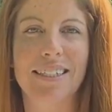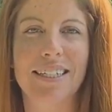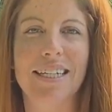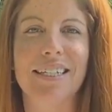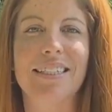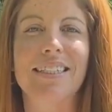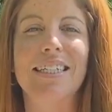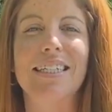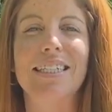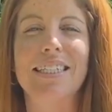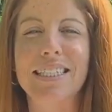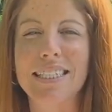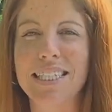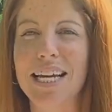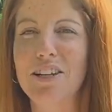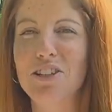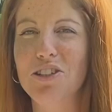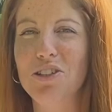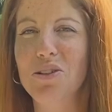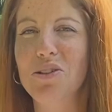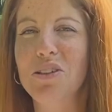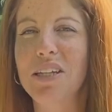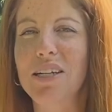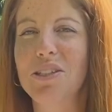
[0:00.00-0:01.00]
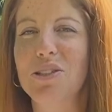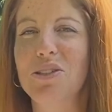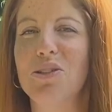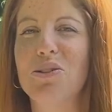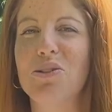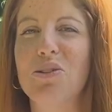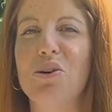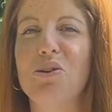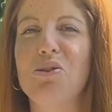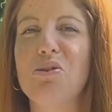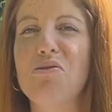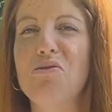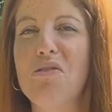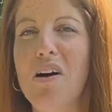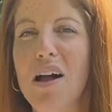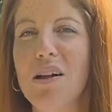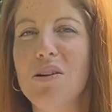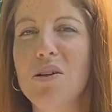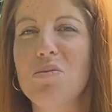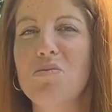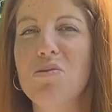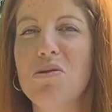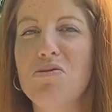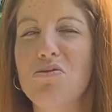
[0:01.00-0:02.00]
it's essential that you know the
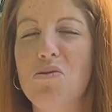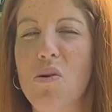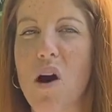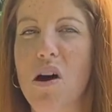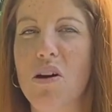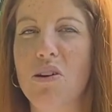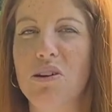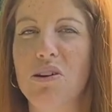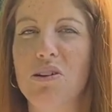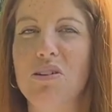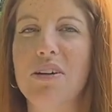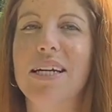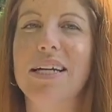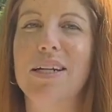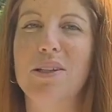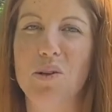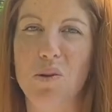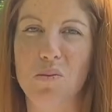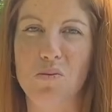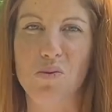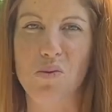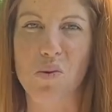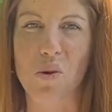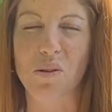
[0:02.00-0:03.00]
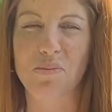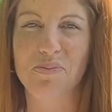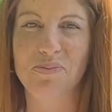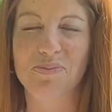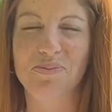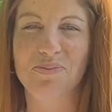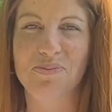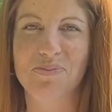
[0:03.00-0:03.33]
volume of water in your pool.